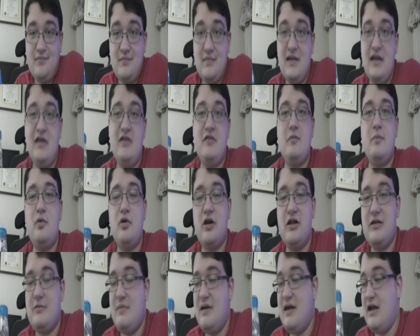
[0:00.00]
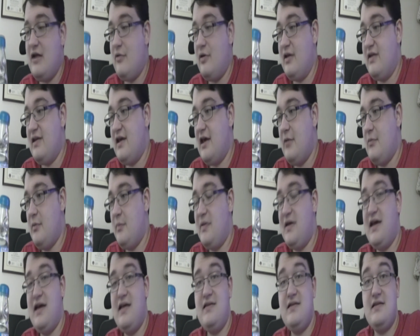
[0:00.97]
disappointing to me anyways, but
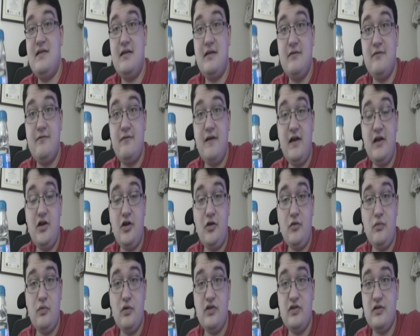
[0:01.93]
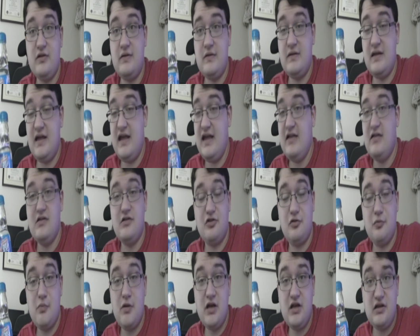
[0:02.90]
because its inventor was an
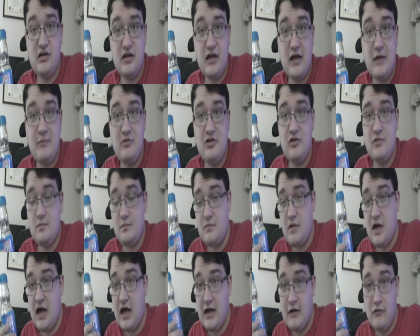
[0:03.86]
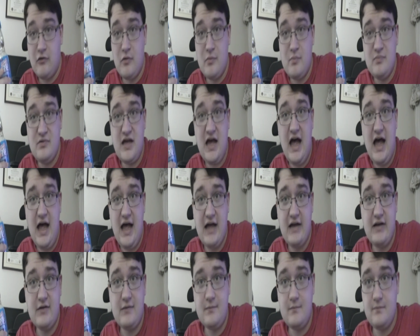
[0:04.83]
Englishman named Hiram Codd.